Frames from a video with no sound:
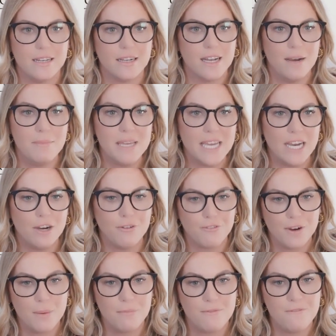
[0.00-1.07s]
coming out
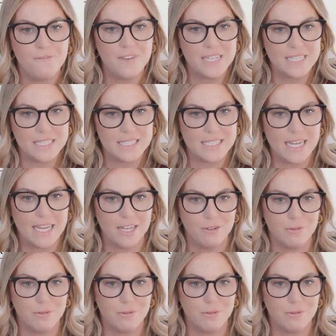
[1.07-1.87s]
from FinCEN,